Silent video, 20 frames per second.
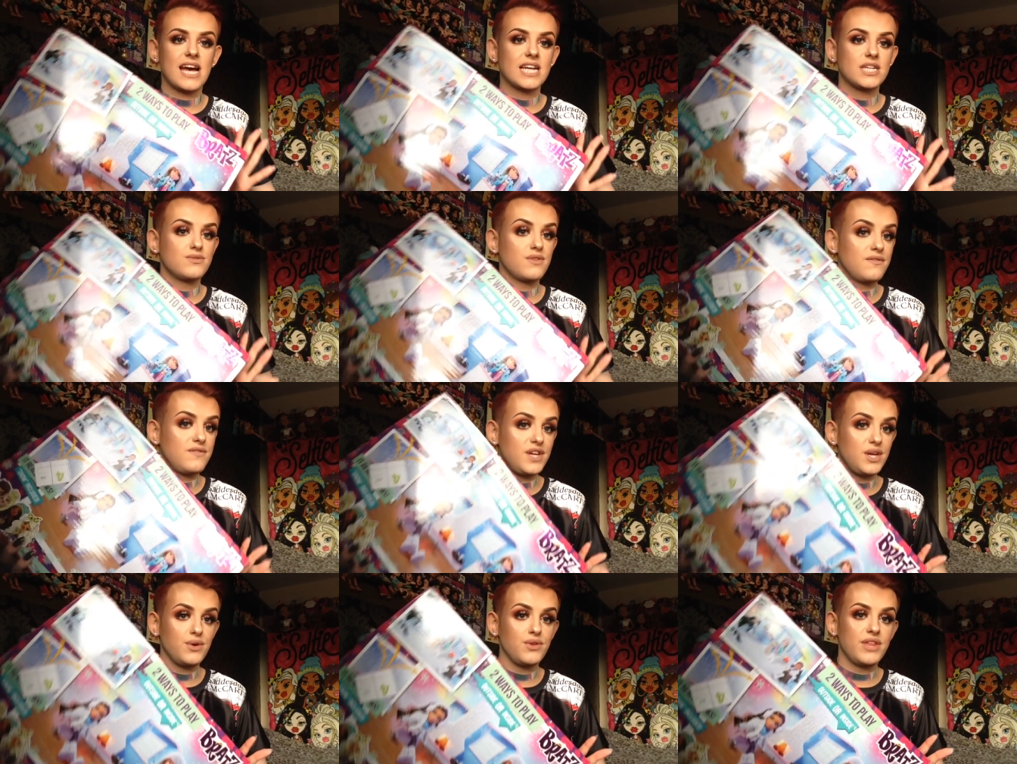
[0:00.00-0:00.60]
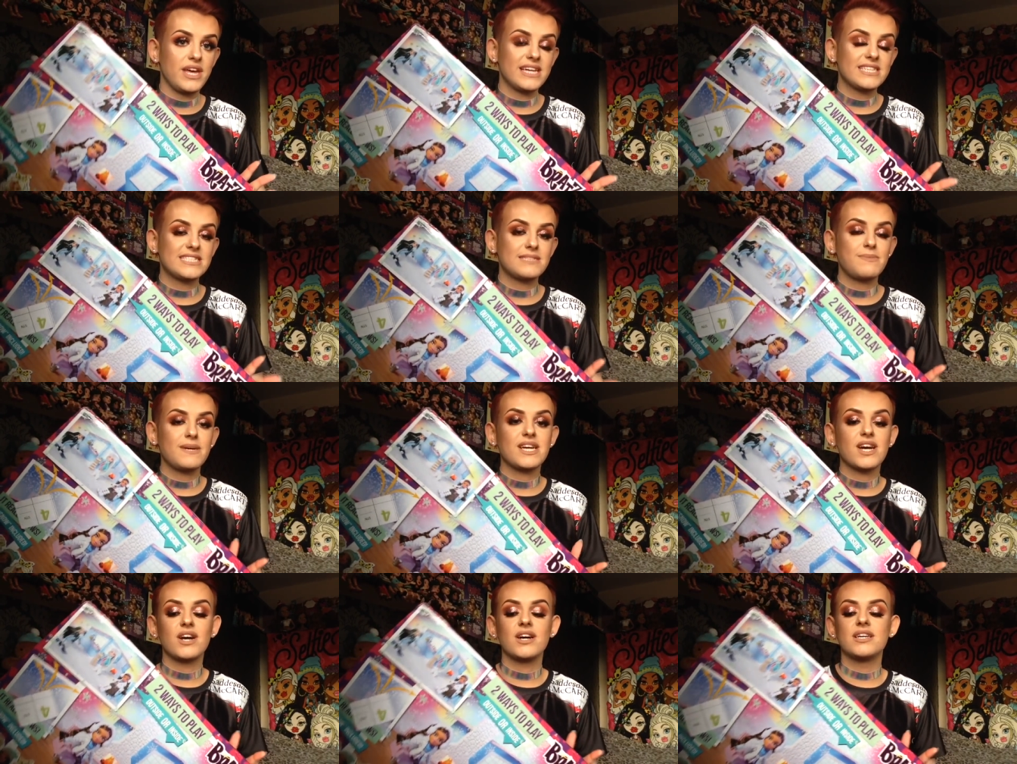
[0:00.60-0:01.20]
and review this
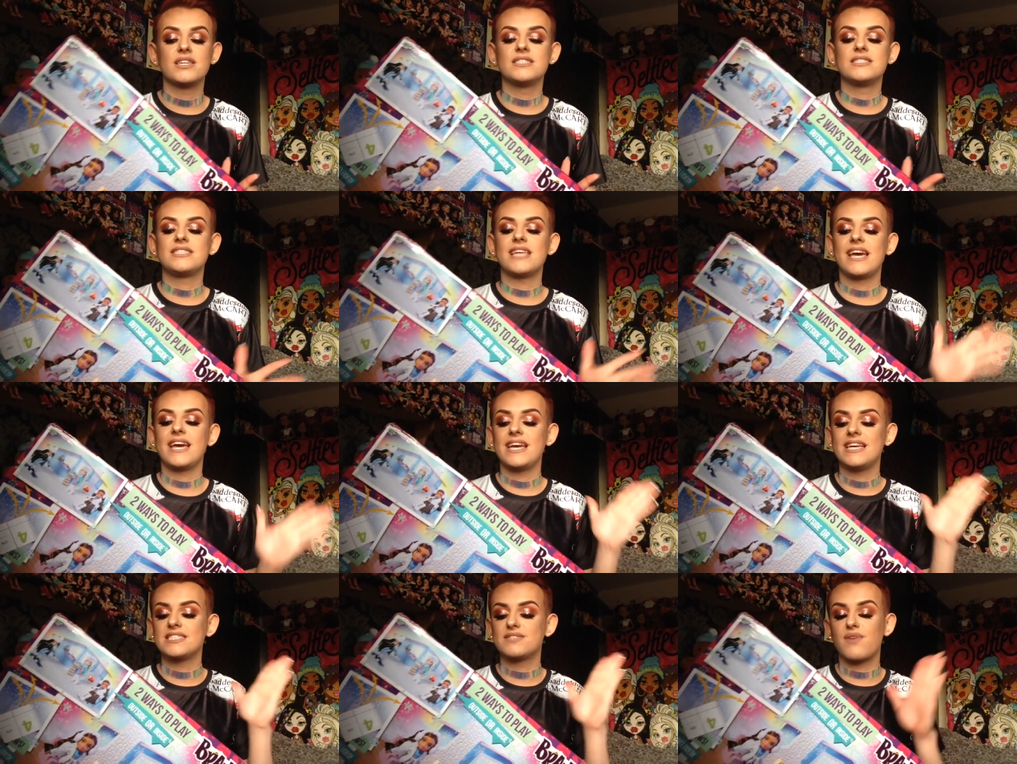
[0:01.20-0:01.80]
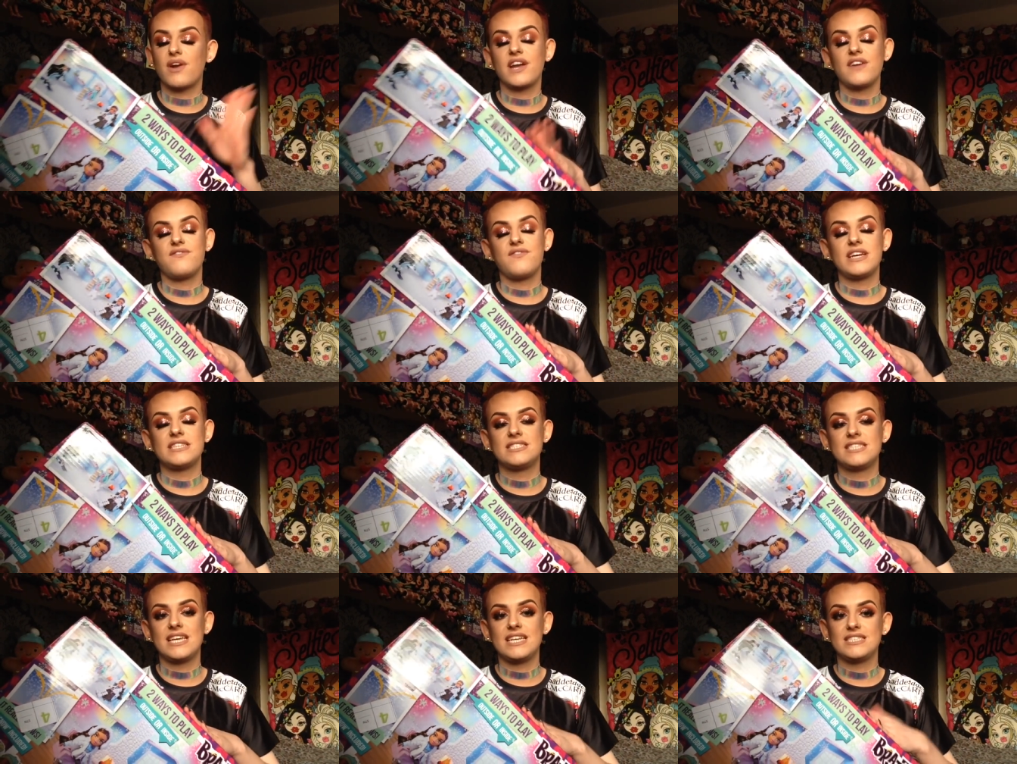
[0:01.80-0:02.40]
because it is very
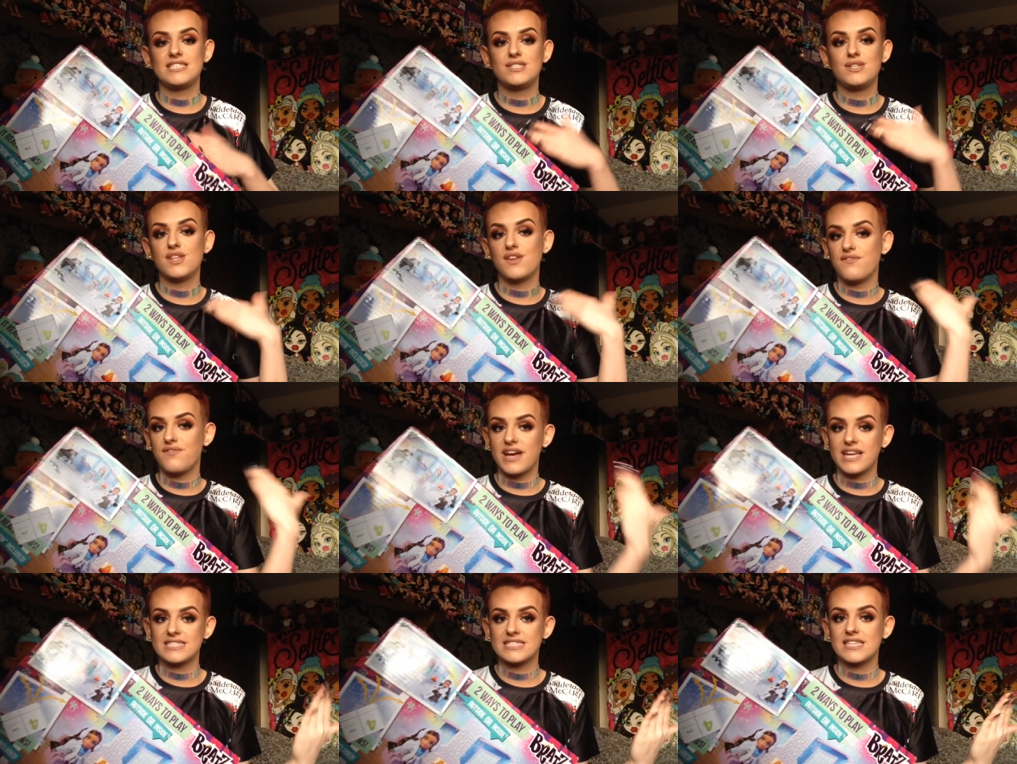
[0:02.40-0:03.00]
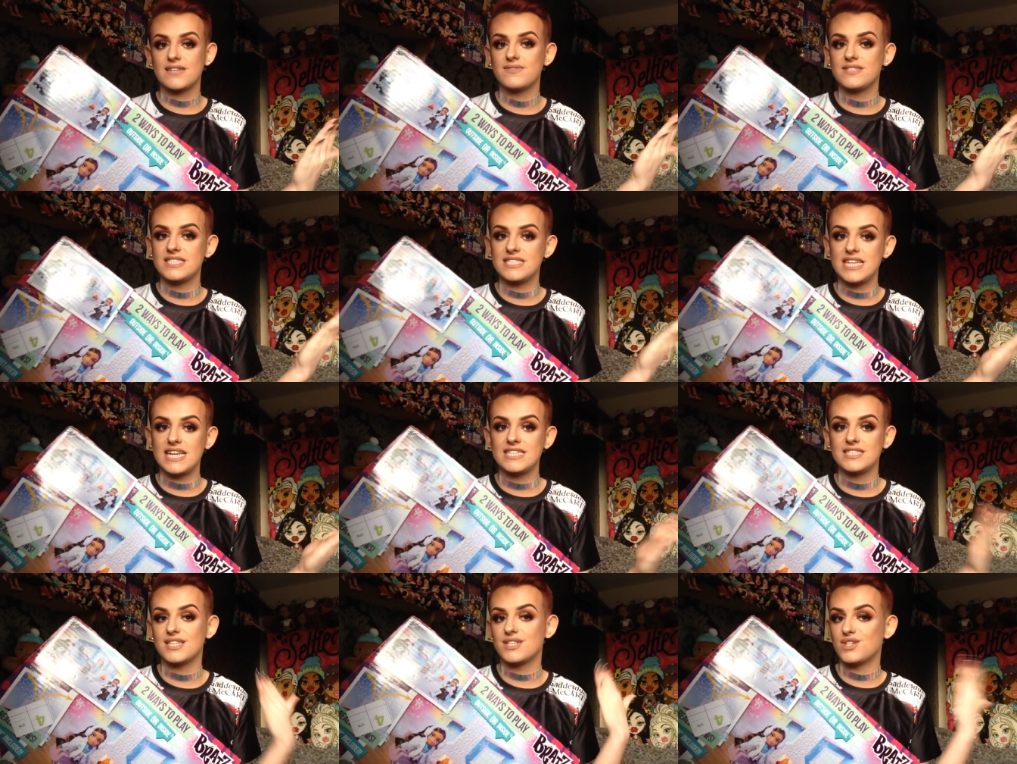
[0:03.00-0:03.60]
fitting into the festive
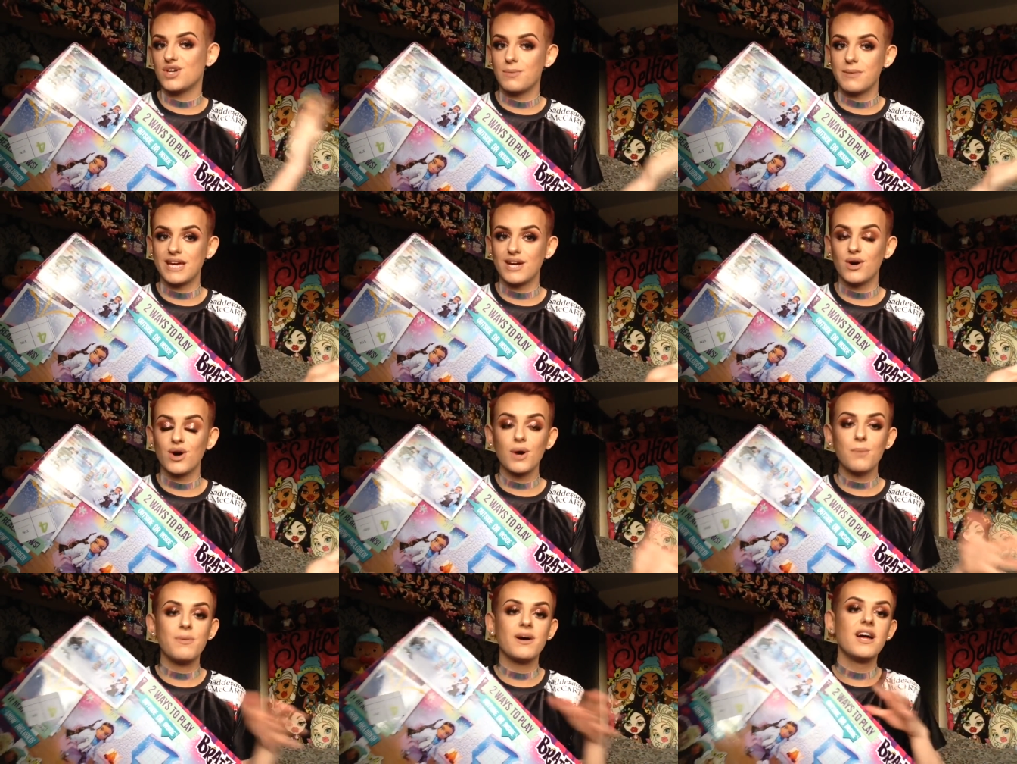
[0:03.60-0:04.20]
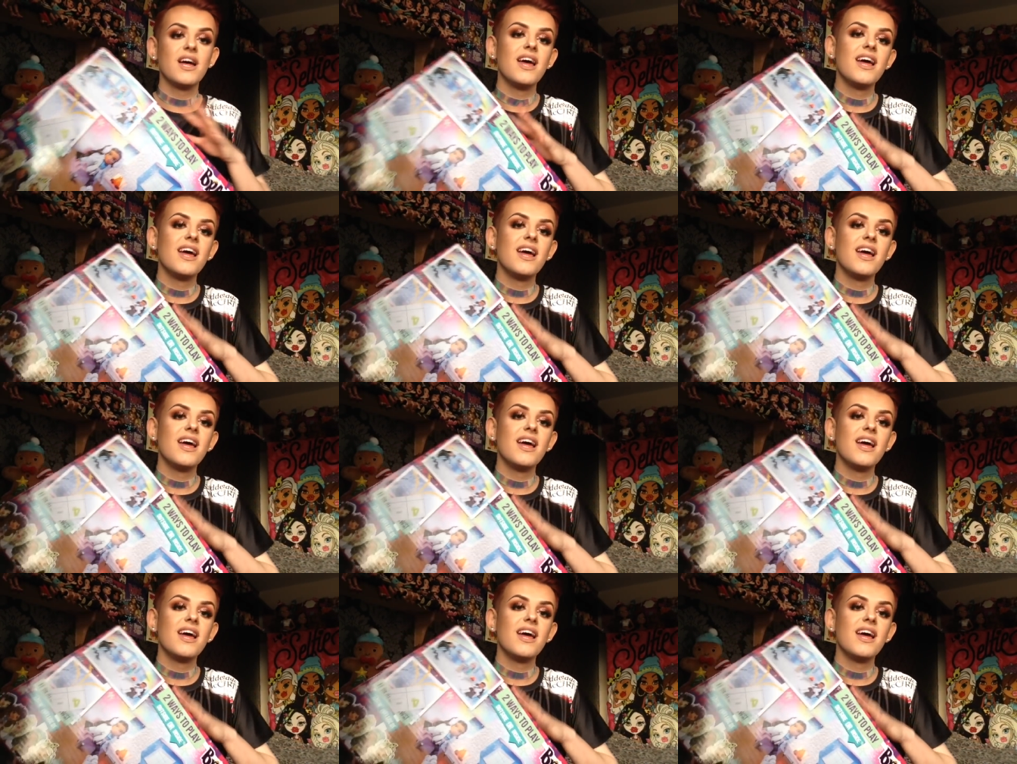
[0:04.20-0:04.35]
season coming up.